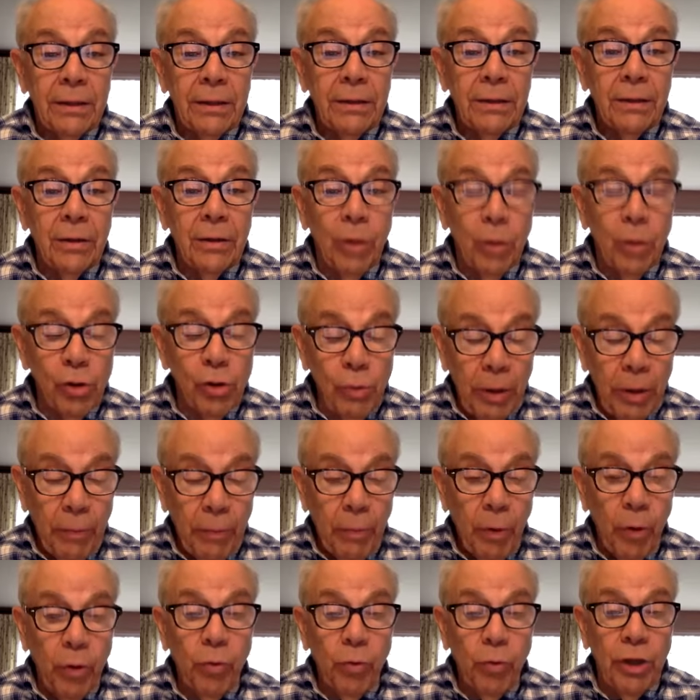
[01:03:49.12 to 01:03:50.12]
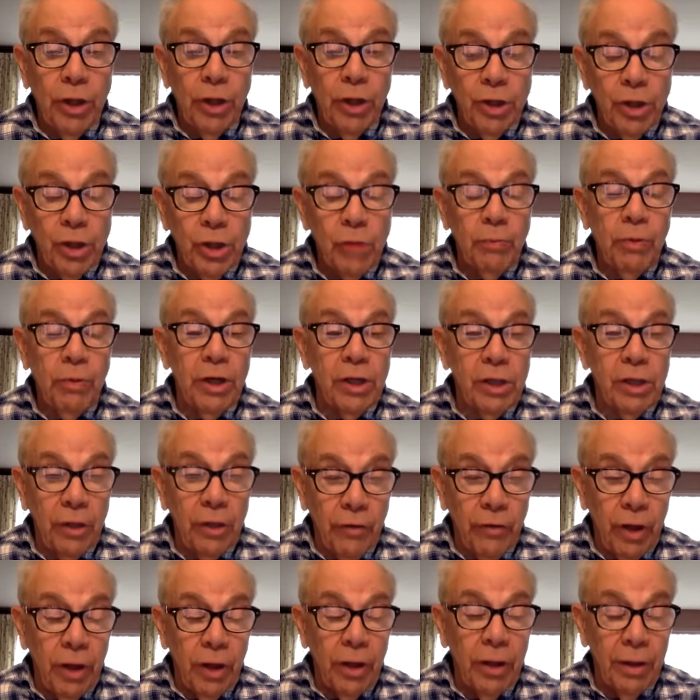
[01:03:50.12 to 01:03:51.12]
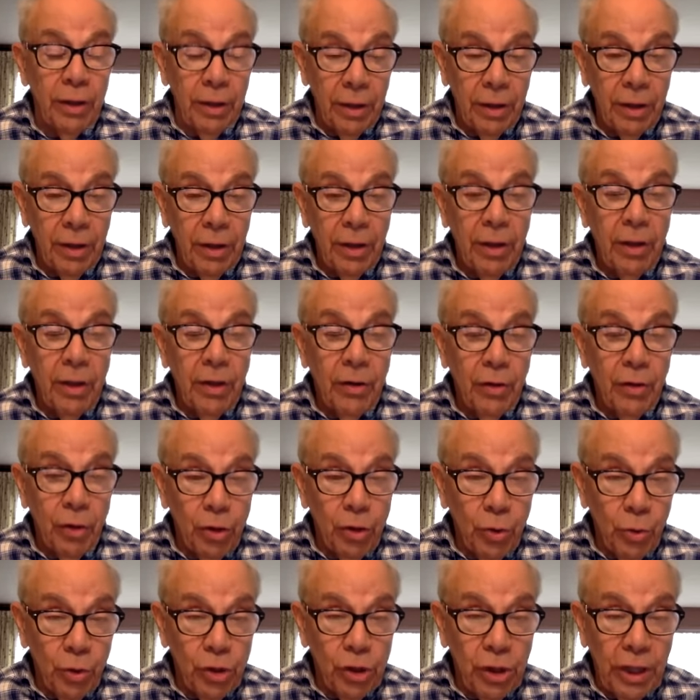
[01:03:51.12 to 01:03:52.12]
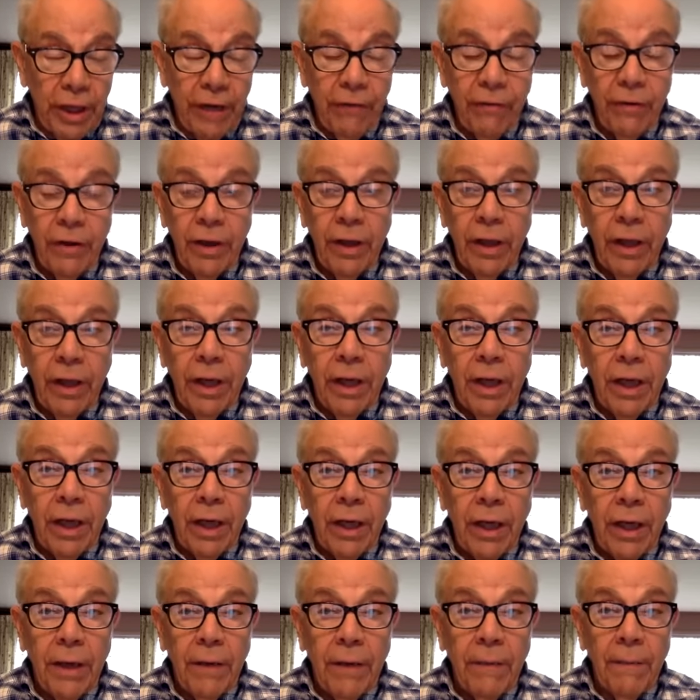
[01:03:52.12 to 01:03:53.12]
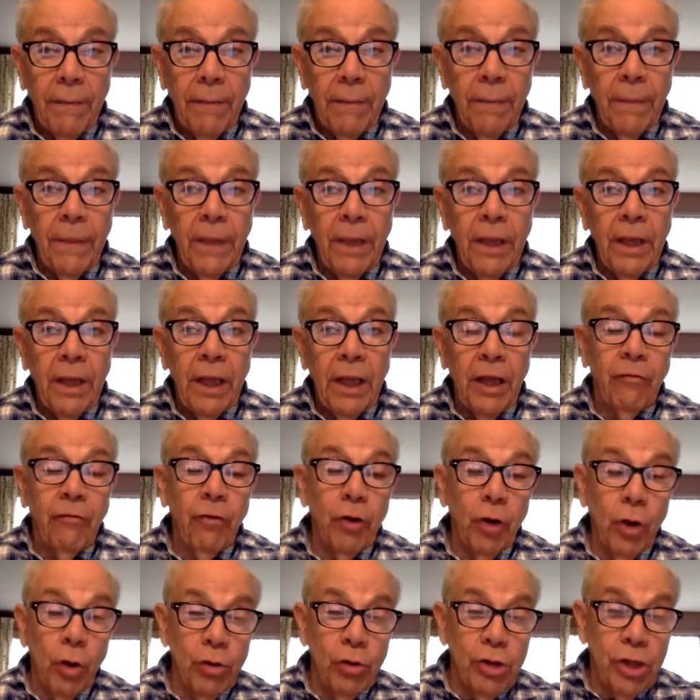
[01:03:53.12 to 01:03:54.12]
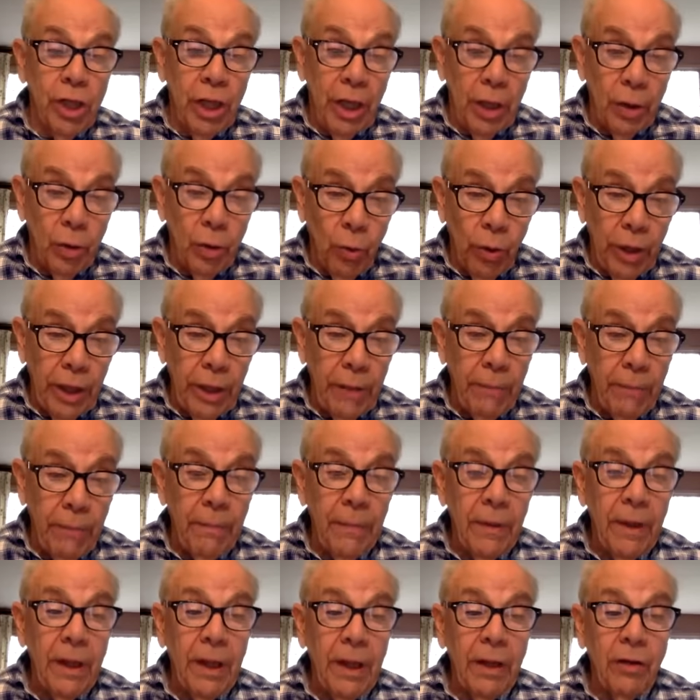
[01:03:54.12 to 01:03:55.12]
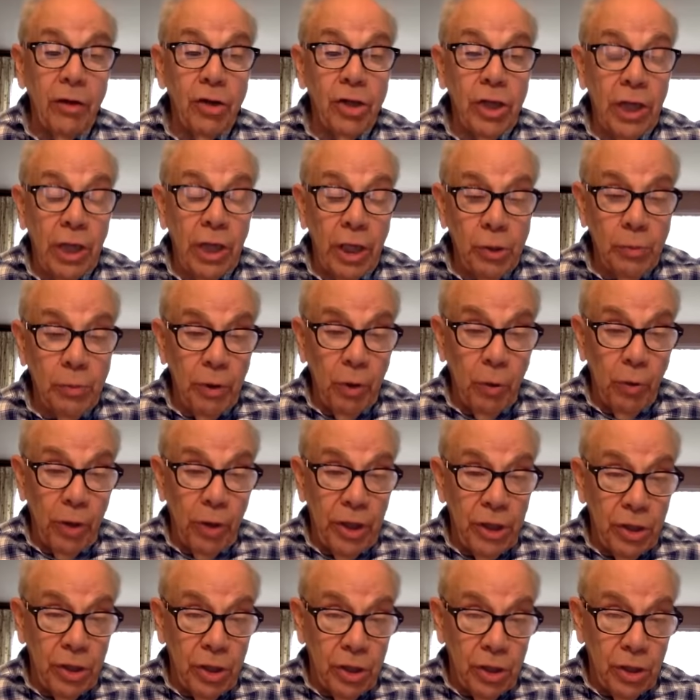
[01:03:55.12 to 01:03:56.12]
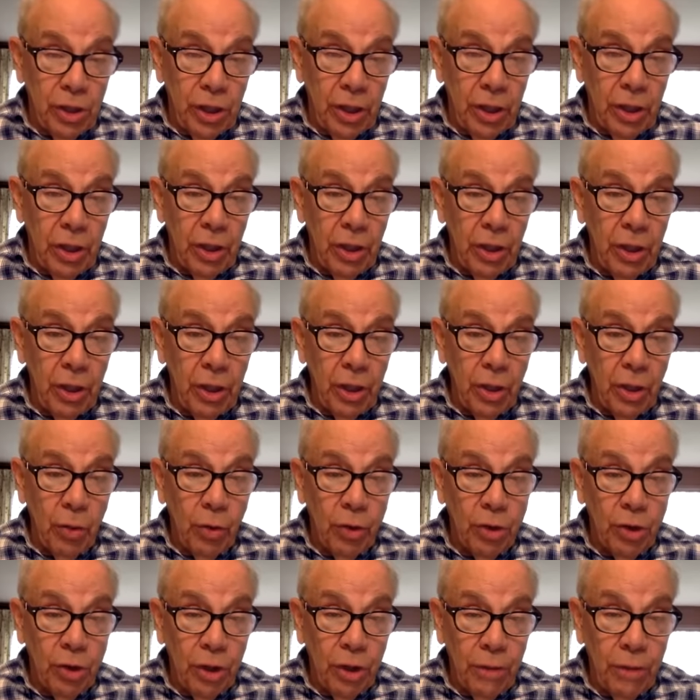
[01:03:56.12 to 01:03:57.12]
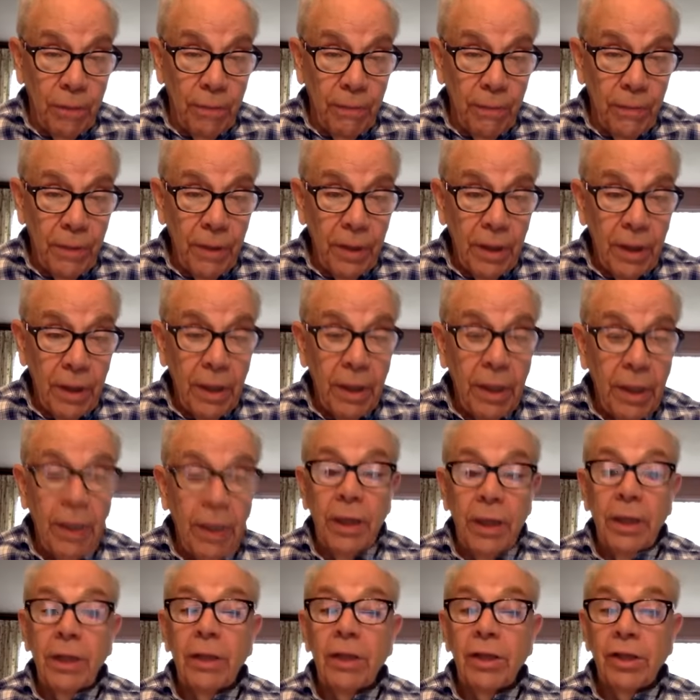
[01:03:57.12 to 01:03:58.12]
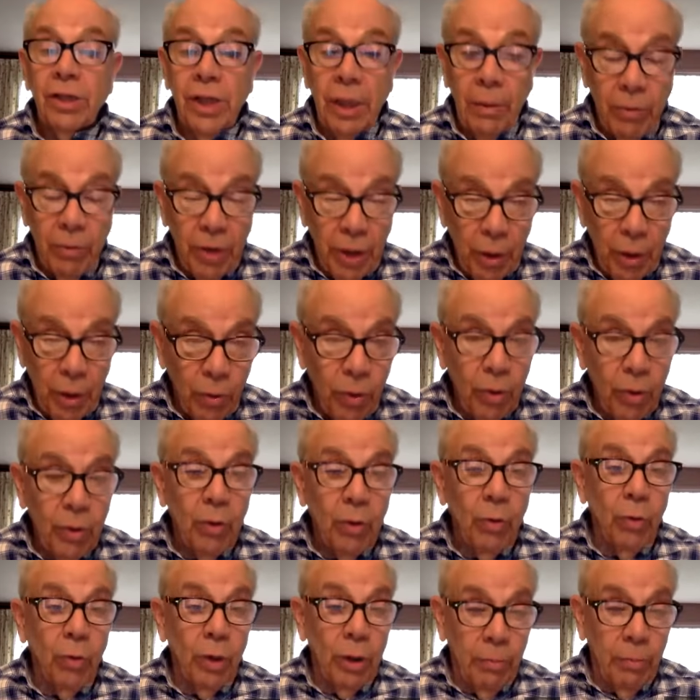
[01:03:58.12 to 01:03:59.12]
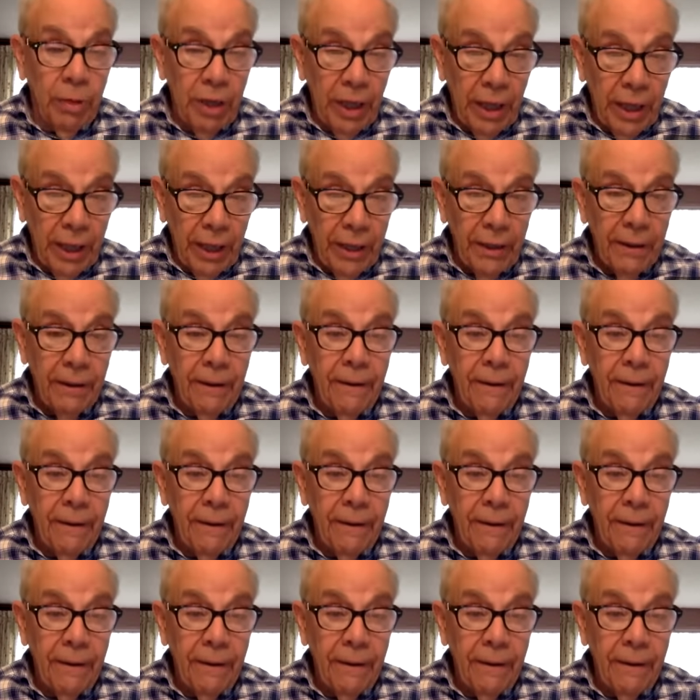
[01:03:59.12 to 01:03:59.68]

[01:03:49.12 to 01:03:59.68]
knows about both religions, but is living the Jewish life. If it goes the other way, and the child is being raised as a Christian, the same thing would apply.